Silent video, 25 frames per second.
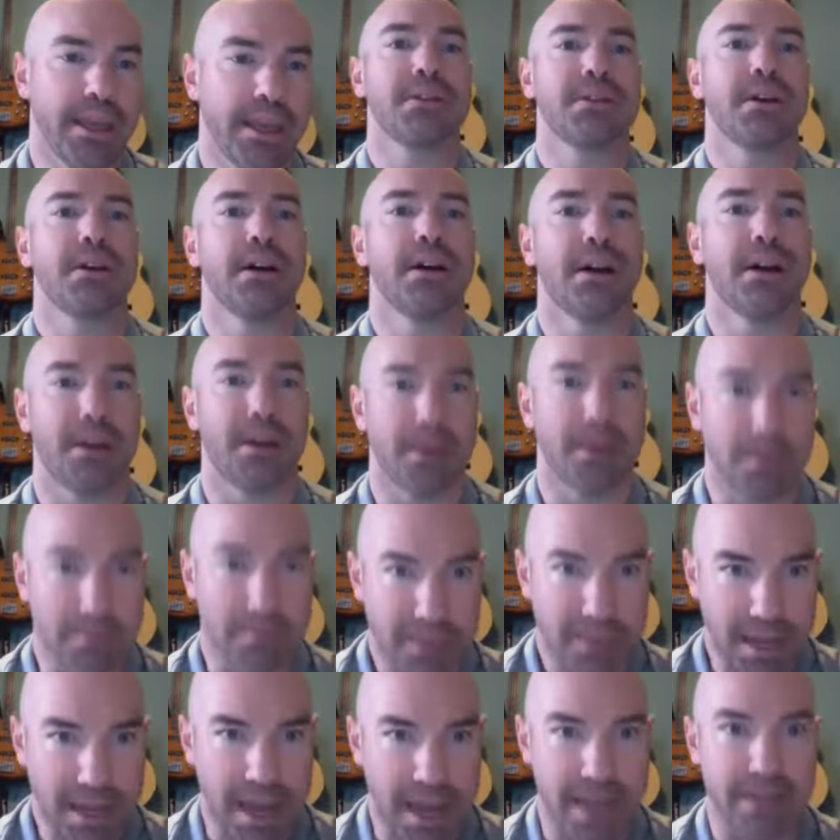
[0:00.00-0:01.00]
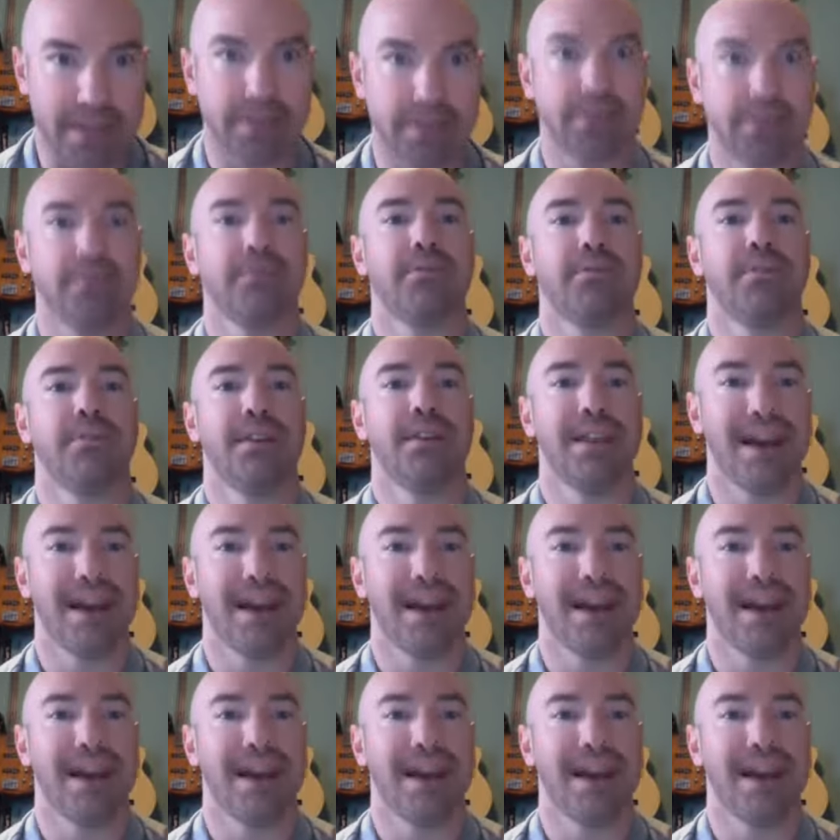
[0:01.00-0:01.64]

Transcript: just kind of